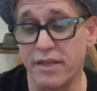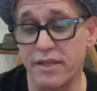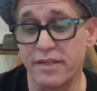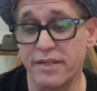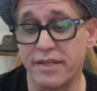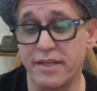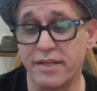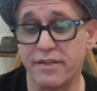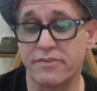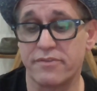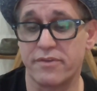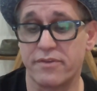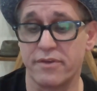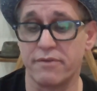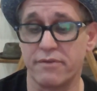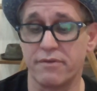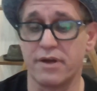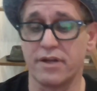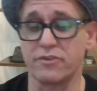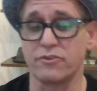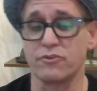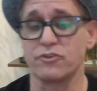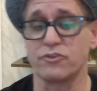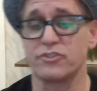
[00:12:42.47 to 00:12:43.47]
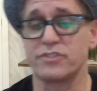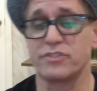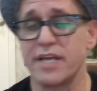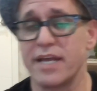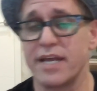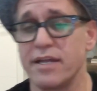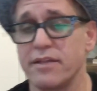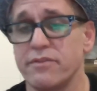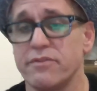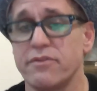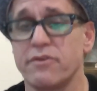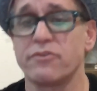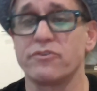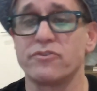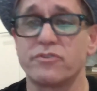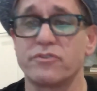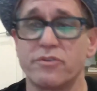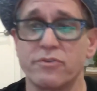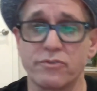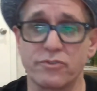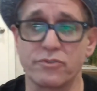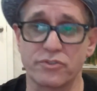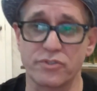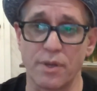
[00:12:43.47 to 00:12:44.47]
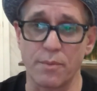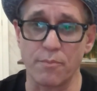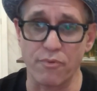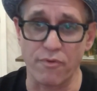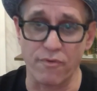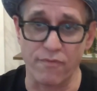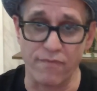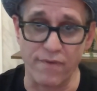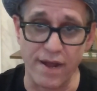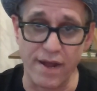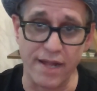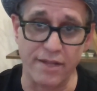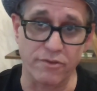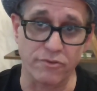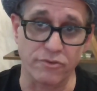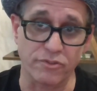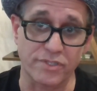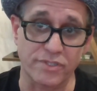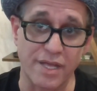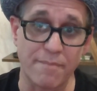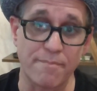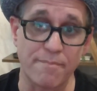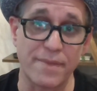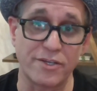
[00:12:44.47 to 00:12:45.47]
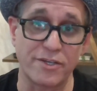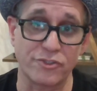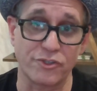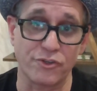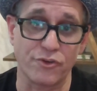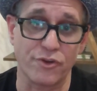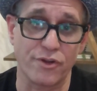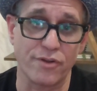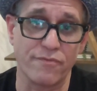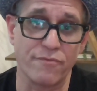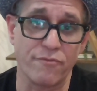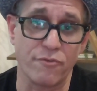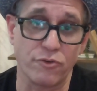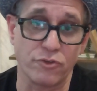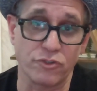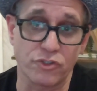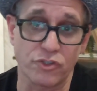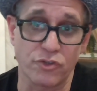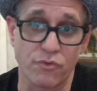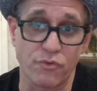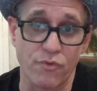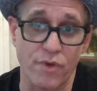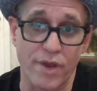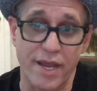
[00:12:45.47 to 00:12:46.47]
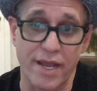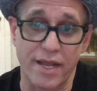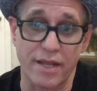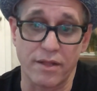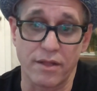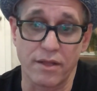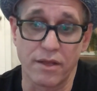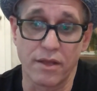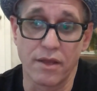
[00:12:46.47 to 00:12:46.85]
you need to understand there's some providers that measure conversion rate